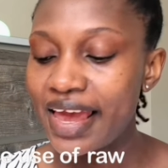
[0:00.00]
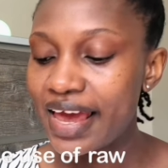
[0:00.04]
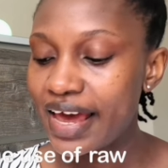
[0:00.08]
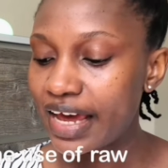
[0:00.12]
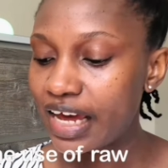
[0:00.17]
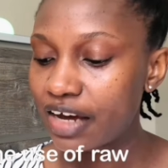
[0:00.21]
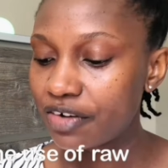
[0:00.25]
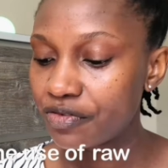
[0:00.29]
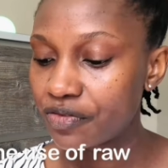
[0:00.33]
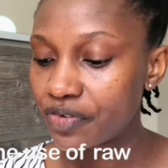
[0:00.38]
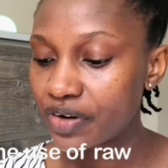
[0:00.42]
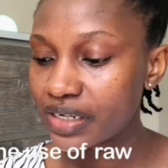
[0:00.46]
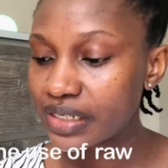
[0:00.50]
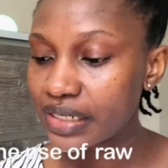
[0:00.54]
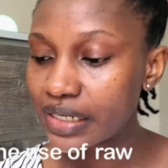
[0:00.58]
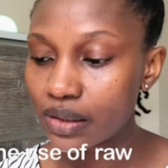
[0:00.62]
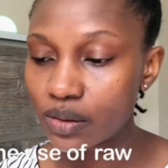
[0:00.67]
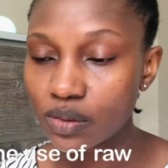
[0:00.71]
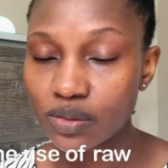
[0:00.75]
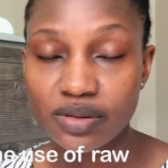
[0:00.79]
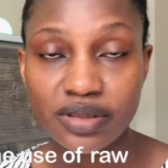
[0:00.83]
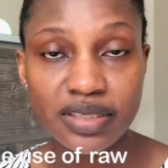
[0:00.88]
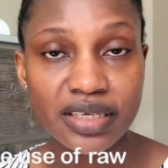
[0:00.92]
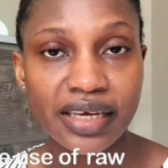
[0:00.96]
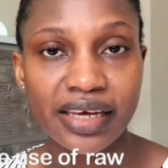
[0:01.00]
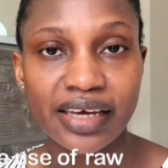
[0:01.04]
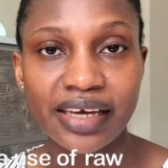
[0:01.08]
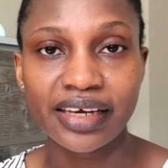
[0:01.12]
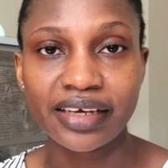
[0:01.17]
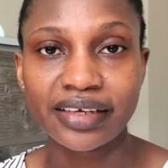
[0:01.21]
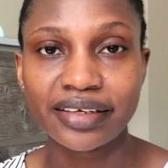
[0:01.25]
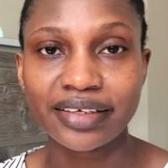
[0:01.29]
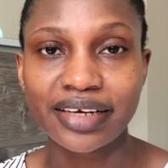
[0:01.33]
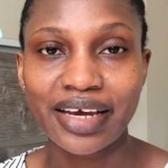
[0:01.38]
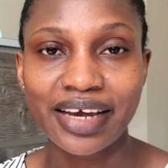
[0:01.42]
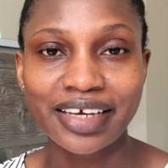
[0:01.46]
I've run out
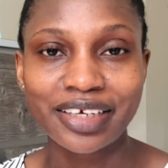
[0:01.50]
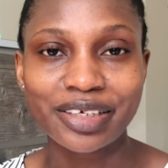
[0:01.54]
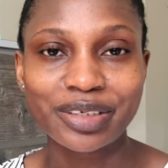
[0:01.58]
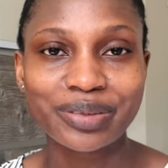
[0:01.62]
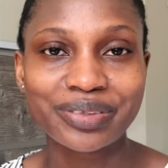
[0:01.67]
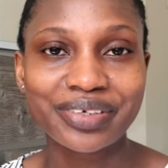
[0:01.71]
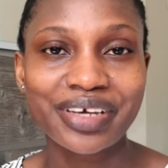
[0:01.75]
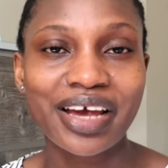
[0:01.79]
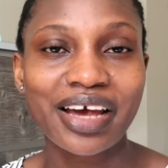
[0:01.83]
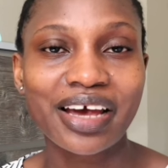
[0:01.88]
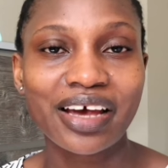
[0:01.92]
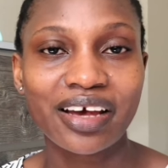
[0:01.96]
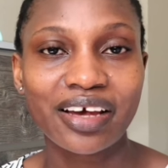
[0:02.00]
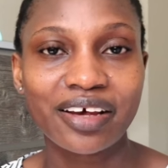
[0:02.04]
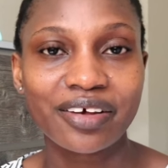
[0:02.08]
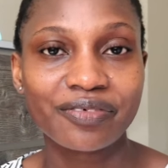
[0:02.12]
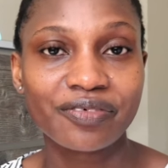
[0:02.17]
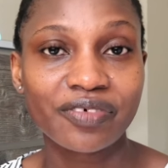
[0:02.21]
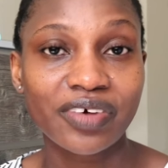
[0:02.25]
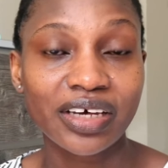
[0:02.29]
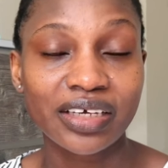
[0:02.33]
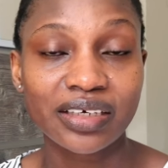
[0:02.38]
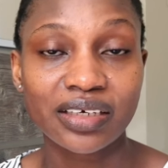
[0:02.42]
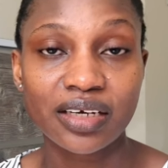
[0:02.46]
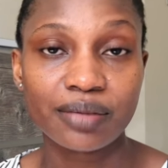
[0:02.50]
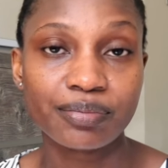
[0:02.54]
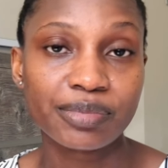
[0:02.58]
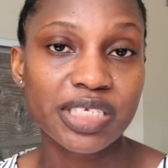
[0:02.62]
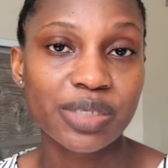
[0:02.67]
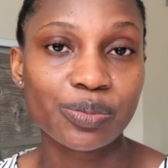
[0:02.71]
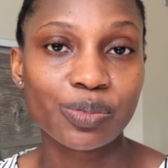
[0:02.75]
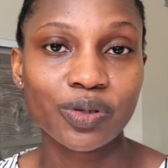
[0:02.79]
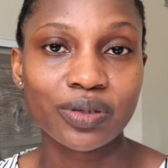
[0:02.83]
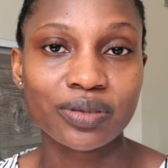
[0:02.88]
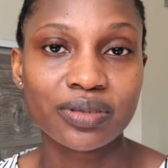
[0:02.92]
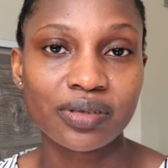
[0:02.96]
and I don't have an empty
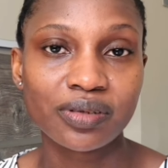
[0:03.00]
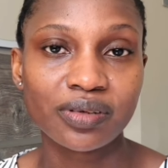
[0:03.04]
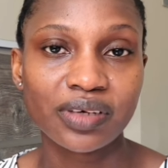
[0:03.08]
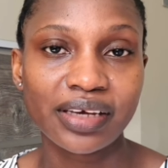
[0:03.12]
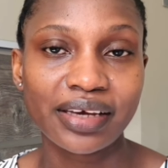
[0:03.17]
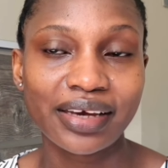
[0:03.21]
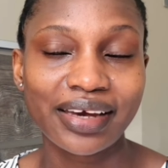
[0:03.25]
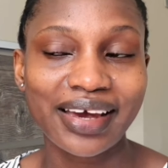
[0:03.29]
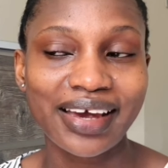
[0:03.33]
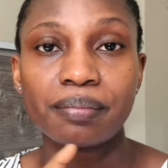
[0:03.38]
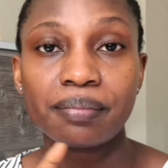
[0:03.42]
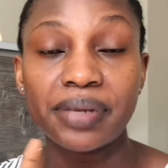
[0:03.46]
bottle here,